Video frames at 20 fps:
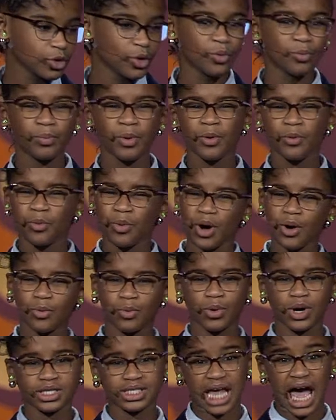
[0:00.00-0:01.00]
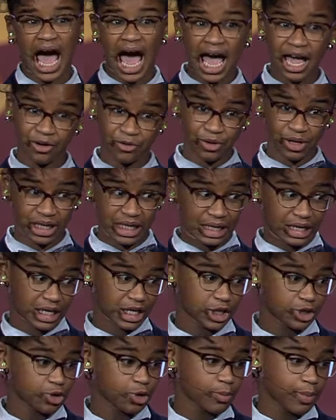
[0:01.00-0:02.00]
But what was I really going
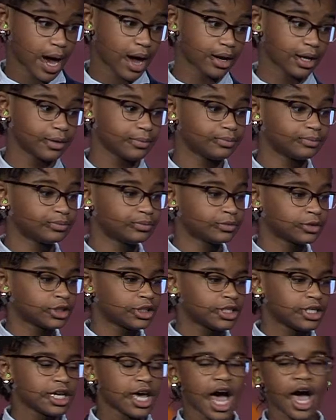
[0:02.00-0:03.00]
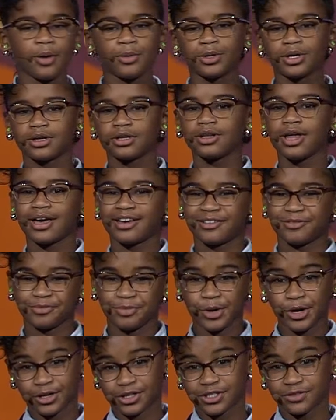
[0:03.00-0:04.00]
to do about it? I would collect
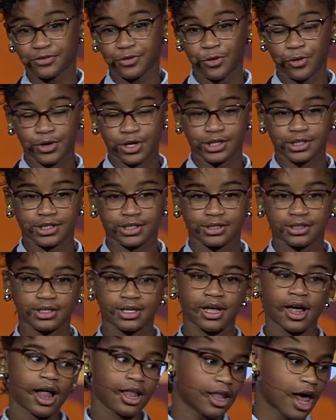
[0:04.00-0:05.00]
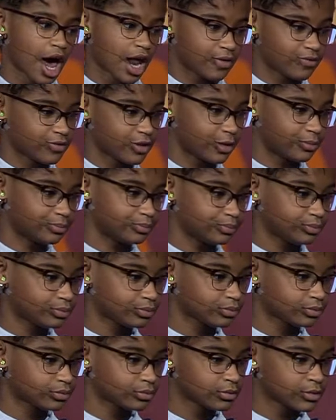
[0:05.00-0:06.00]
books, of course, a lot of them.
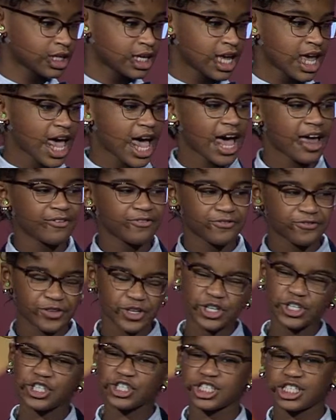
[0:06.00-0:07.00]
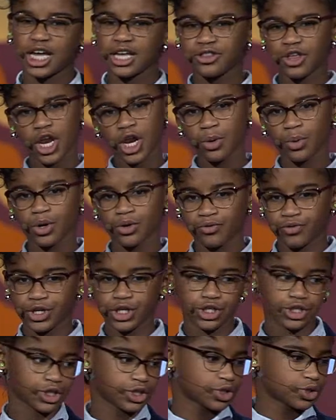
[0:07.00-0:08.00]
At first, I thought I would have
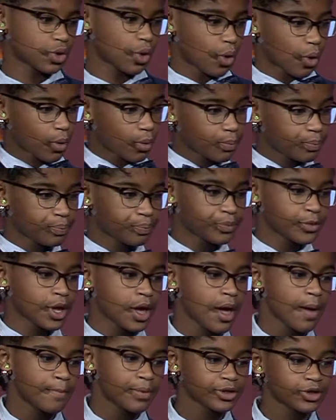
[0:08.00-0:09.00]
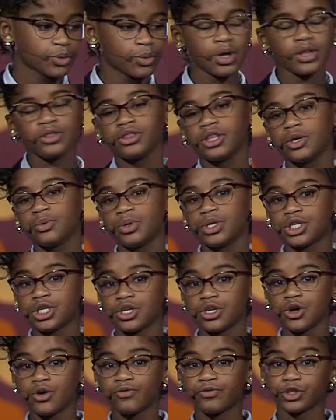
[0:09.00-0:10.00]
reached this goal, but the one thing we did
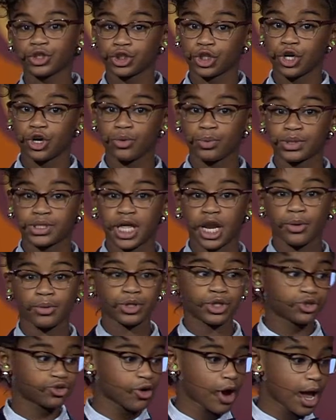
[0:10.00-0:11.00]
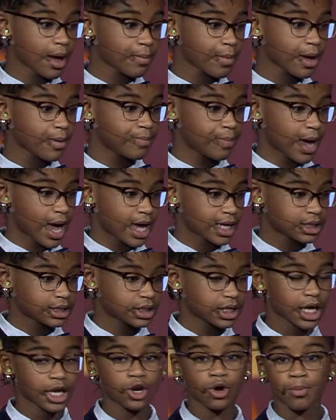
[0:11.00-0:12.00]
know for sure was that I would try my
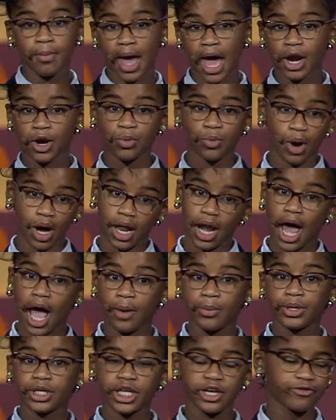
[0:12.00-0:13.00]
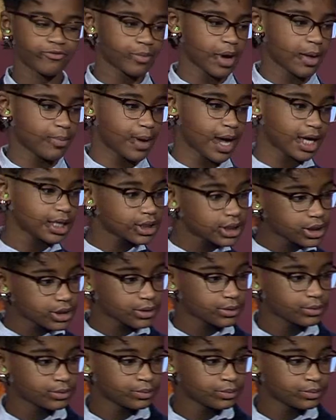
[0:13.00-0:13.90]
best, and no matter what, I would give my best.